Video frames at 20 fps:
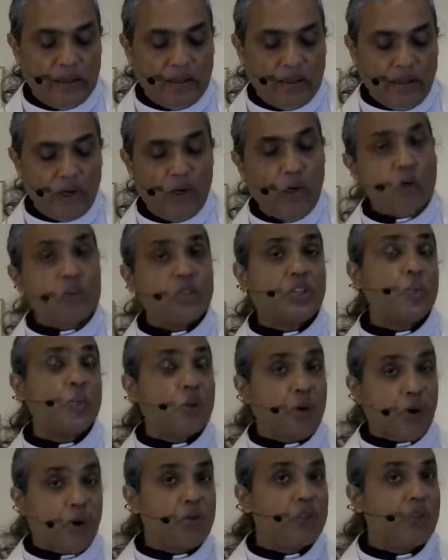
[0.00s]
Now, Luke's
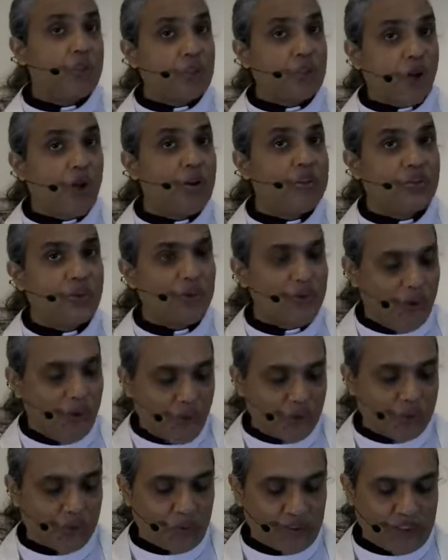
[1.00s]
approach is also
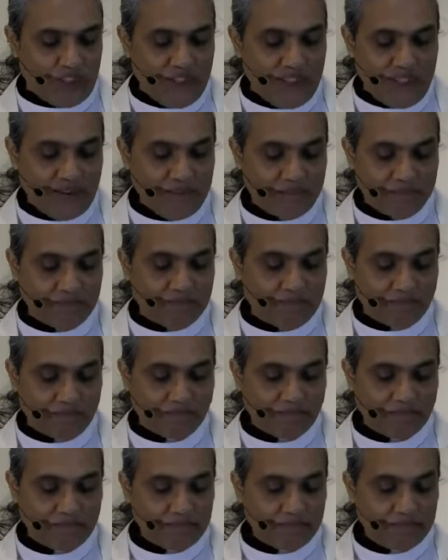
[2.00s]
noteworthy.
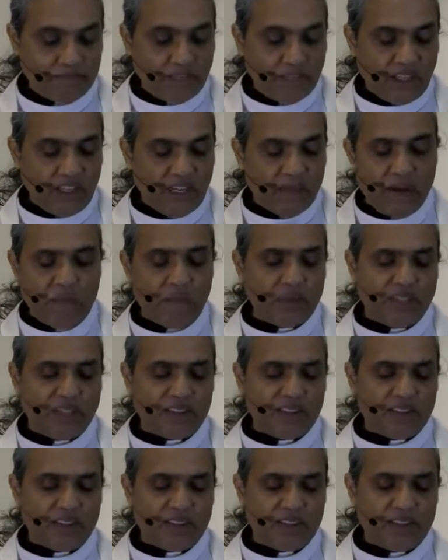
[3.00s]
Remember
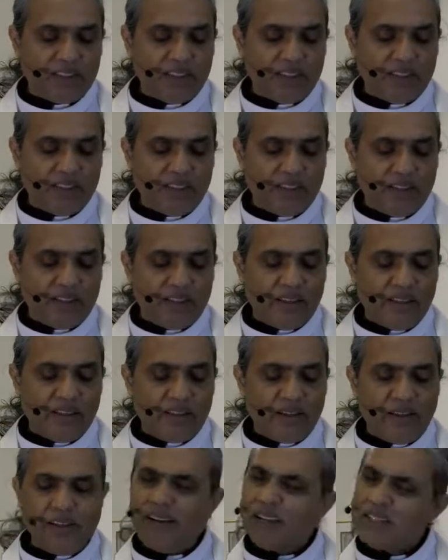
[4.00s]
that
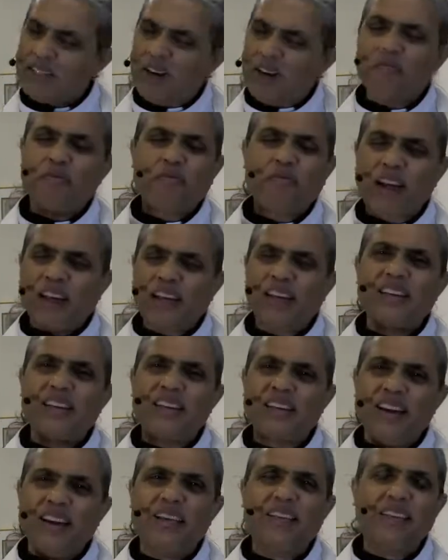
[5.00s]
he does not find
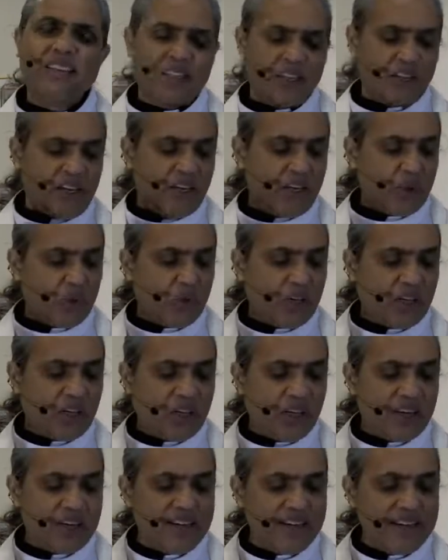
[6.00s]
it necessary to
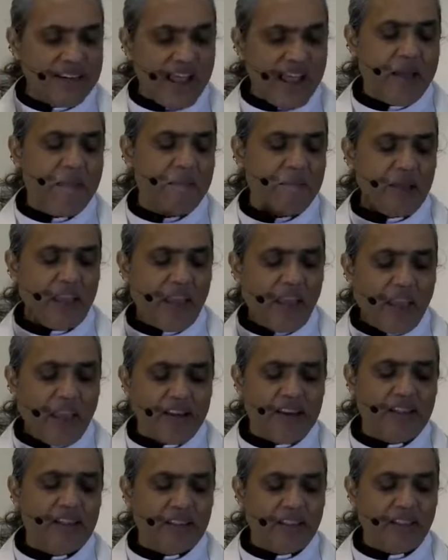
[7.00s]
condemn
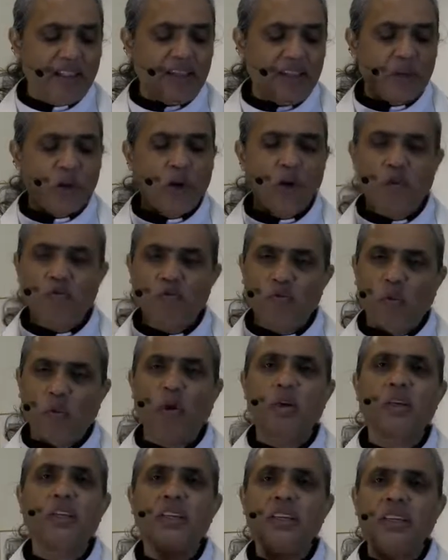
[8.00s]
anything of
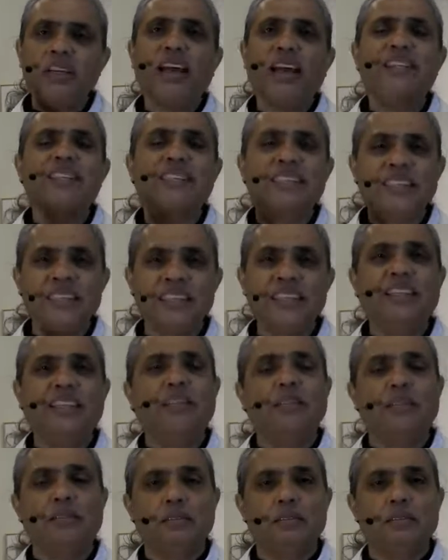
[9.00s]
what he has seen.